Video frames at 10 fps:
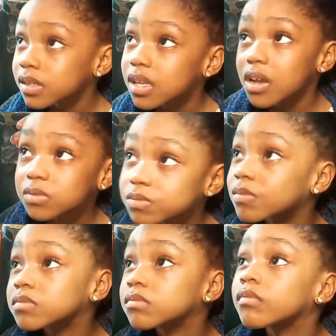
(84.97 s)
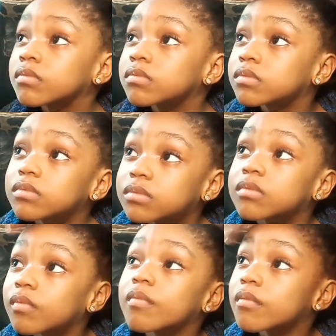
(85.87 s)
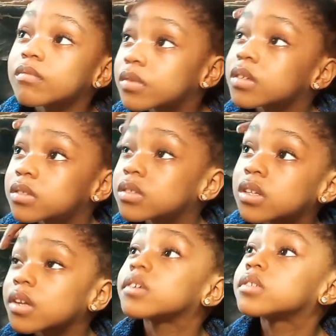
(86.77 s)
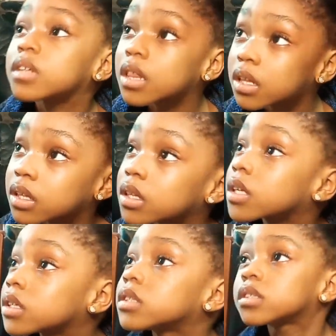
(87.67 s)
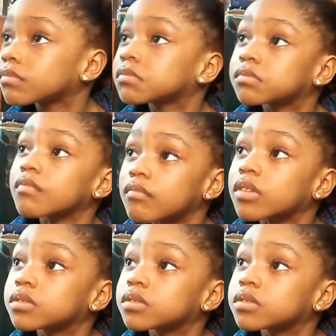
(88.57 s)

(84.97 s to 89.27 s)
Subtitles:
you will see the formula I am talking